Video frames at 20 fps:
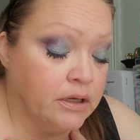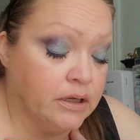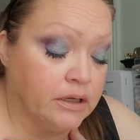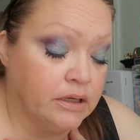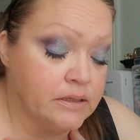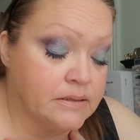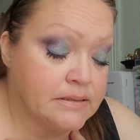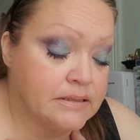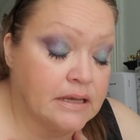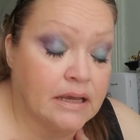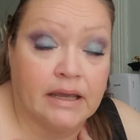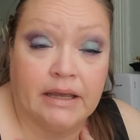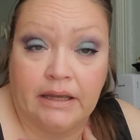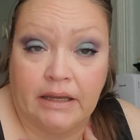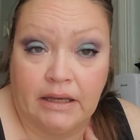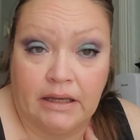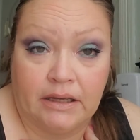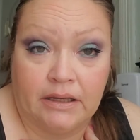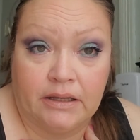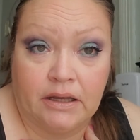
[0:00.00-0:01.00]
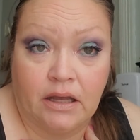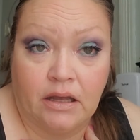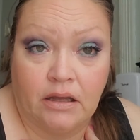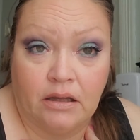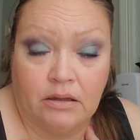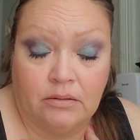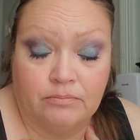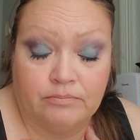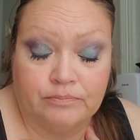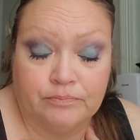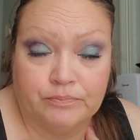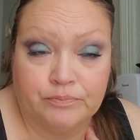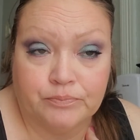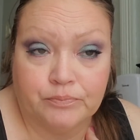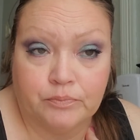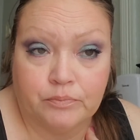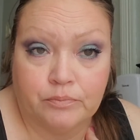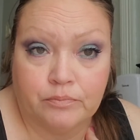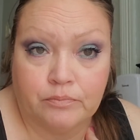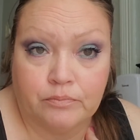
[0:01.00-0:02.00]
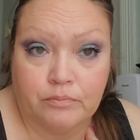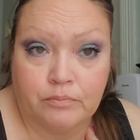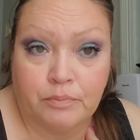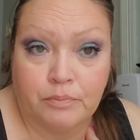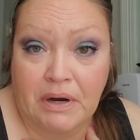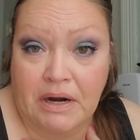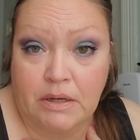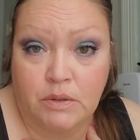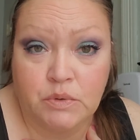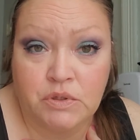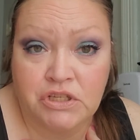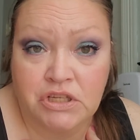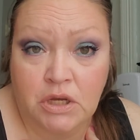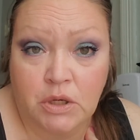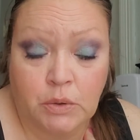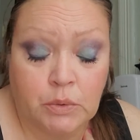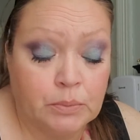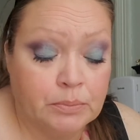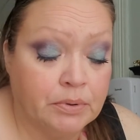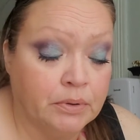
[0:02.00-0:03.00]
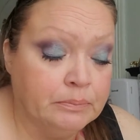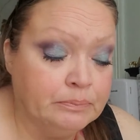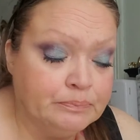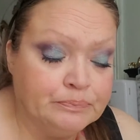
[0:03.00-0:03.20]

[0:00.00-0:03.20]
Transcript: It's a um, brow soap